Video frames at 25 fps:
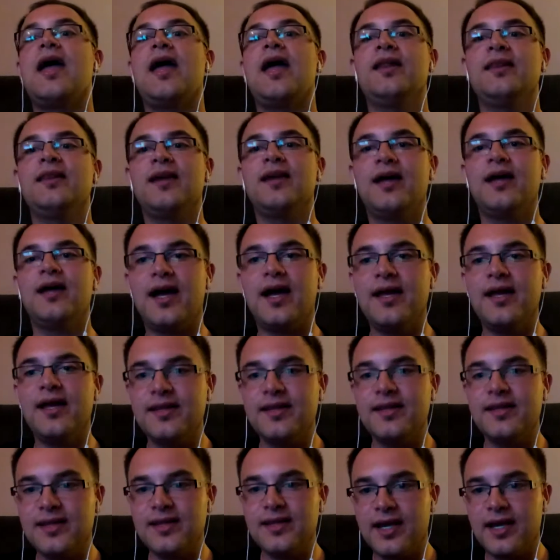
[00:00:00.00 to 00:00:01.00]
and the guy
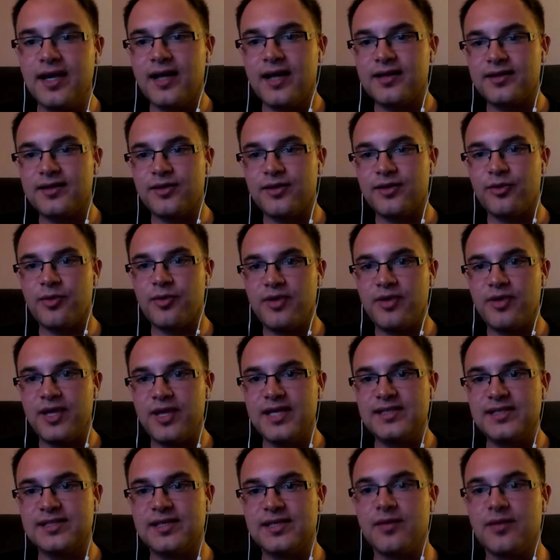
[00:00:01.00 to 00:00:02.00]
that they got to
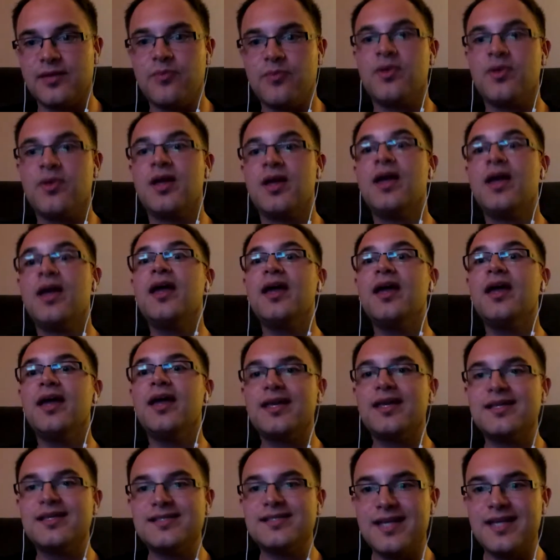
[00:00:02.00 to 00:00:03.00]
replace him
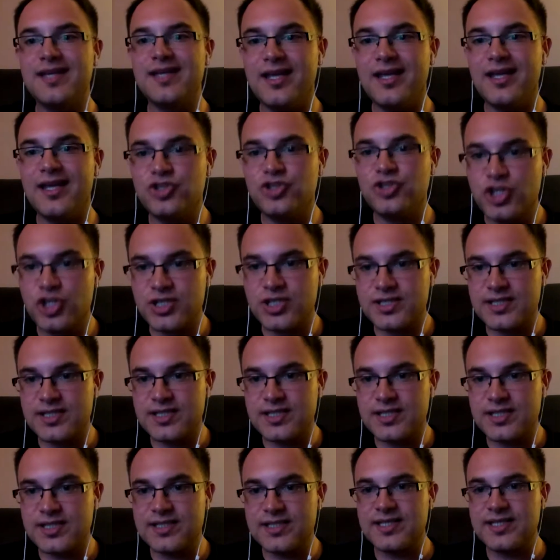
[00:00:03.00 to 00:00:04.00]
is just
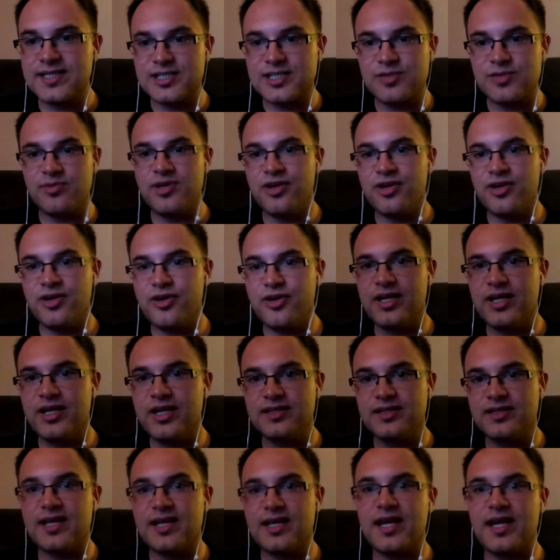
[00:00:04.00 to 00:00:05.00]
as
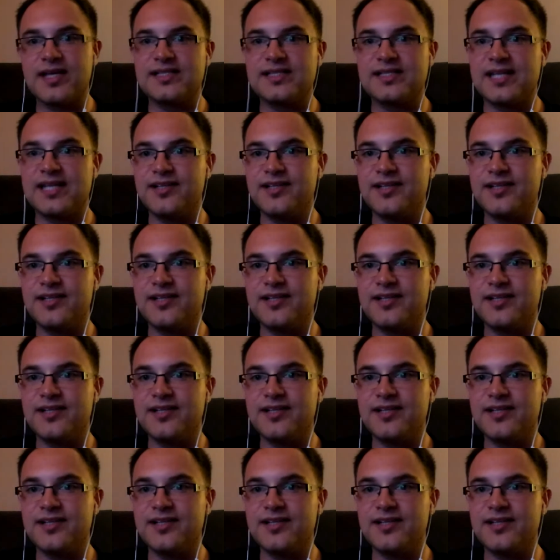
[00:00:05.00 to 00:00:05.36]
inexperienced as